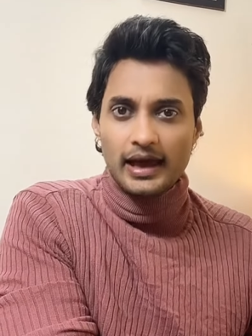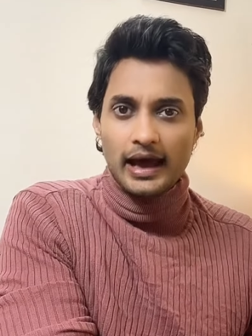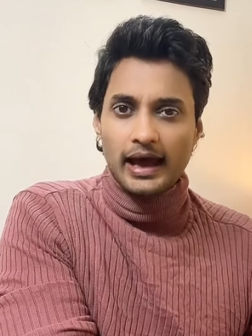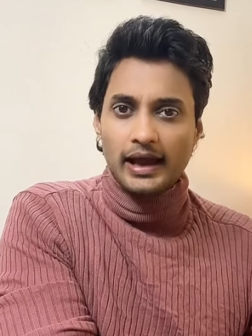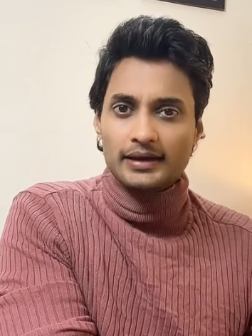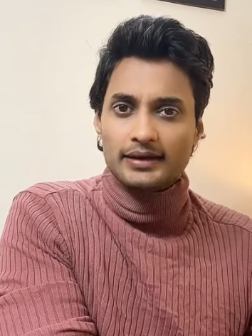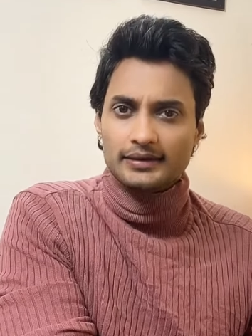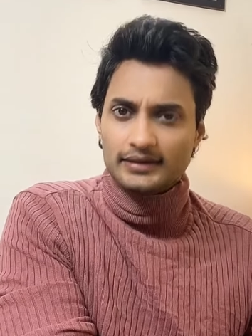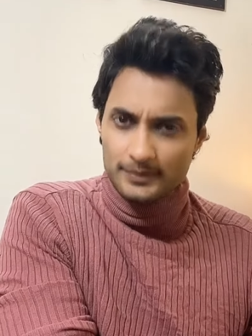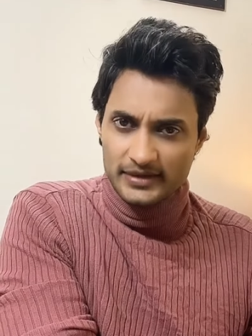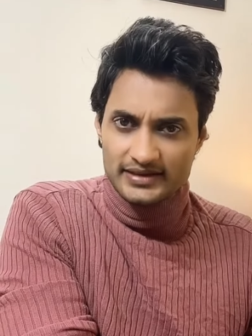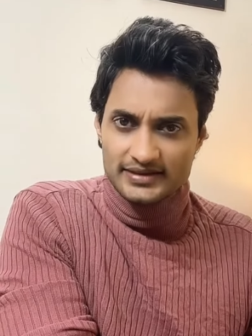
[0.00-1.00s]
And in the
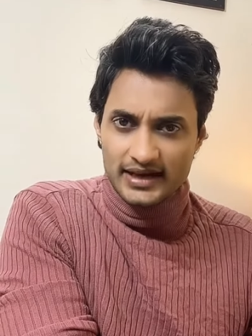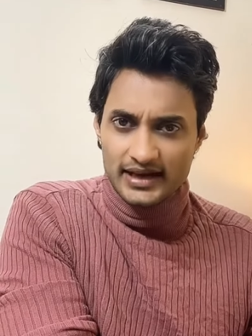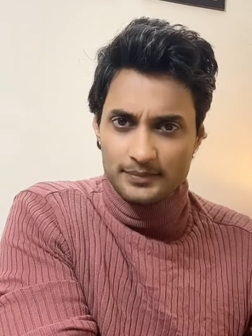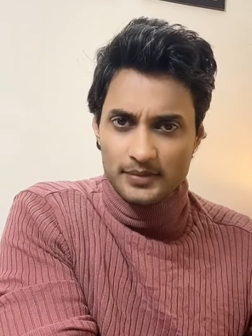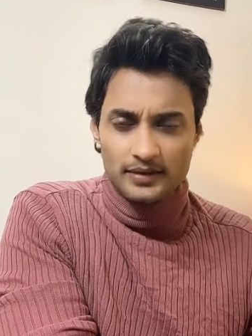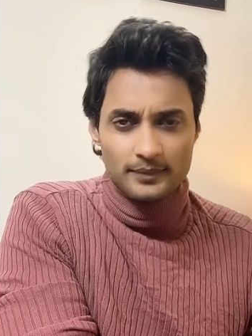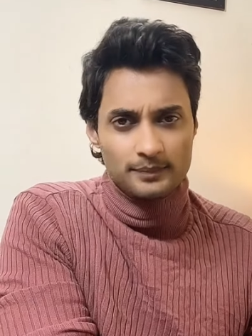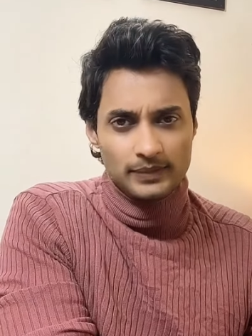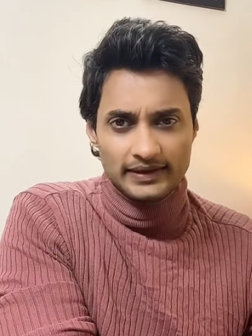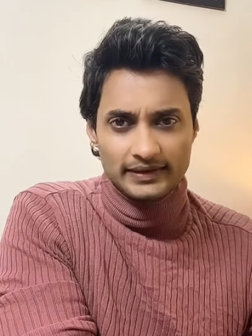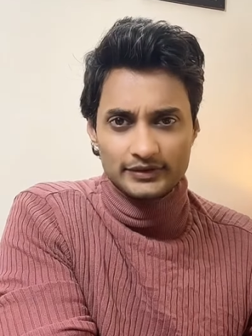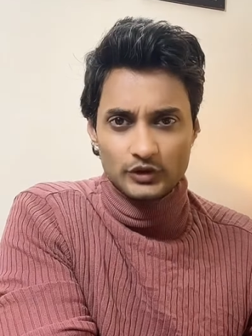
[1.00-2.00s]
meantime,
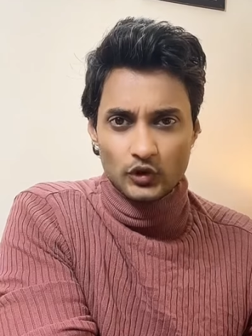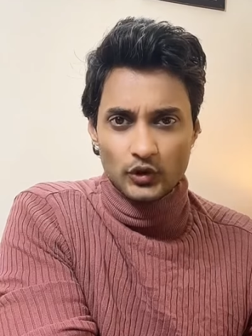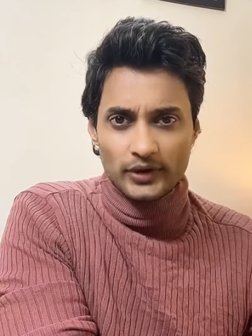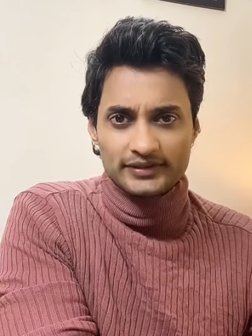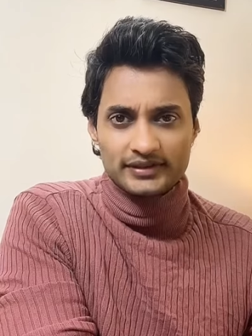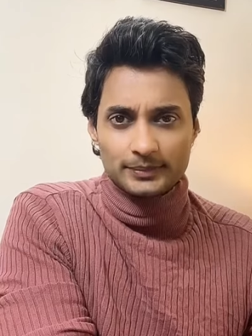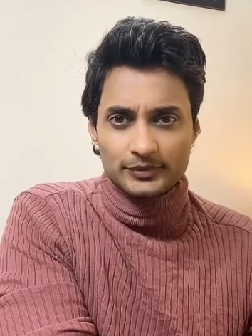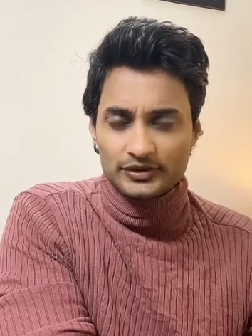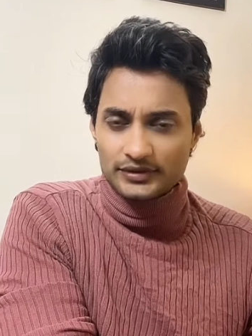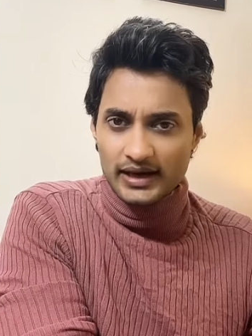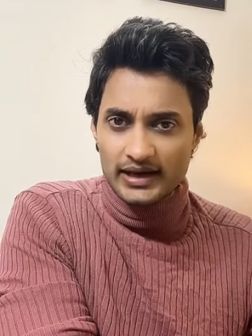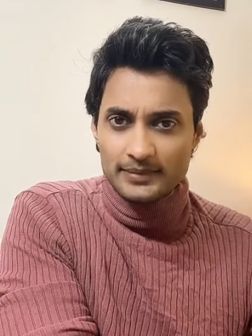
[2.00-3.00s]
please go and
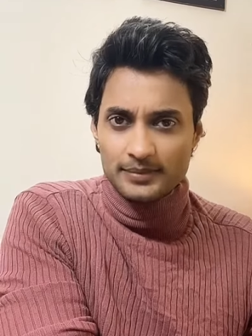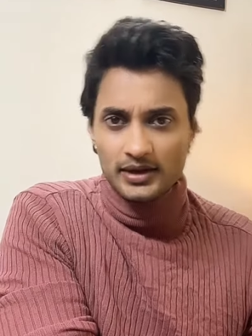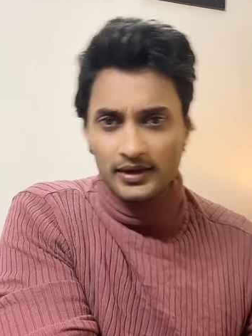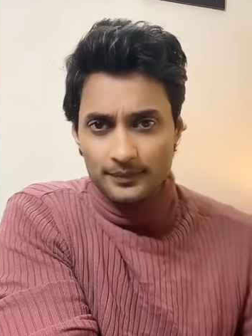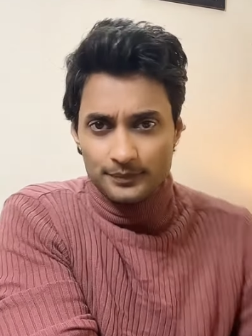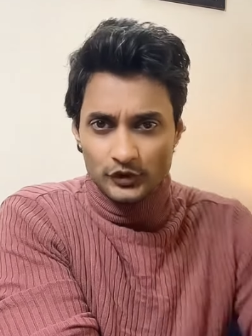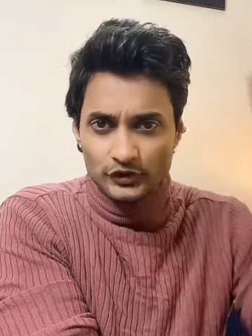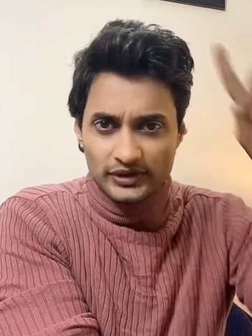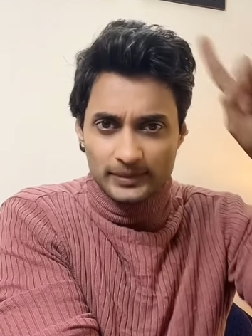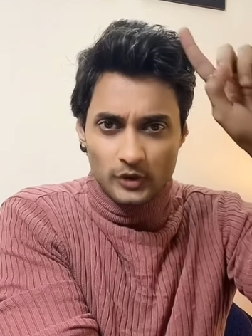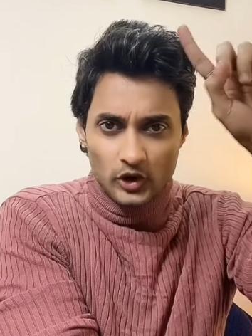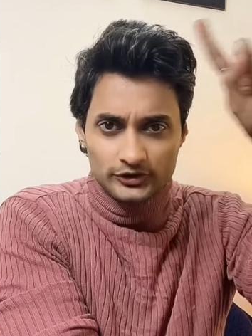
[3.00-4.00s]
subscribe
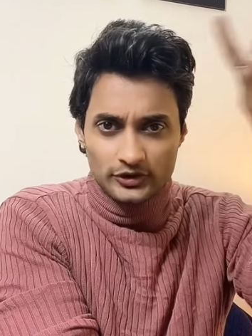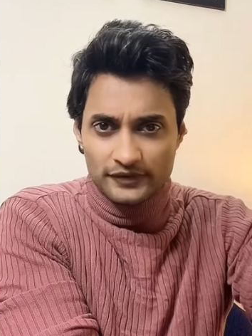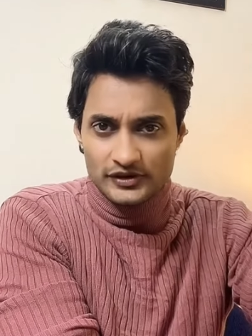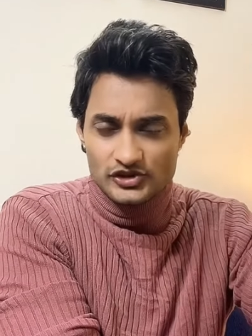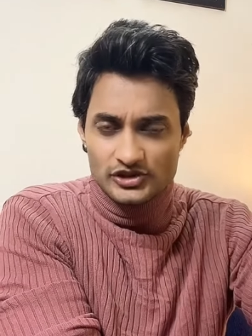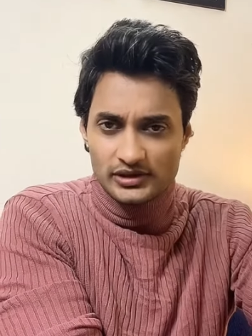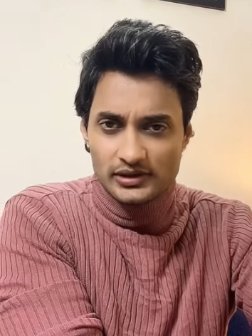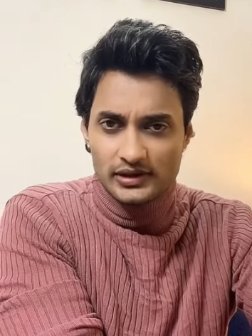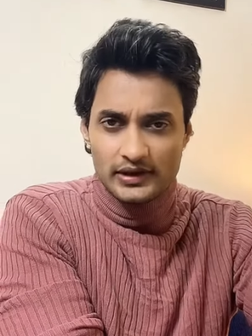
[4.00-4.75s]
Music Box Official.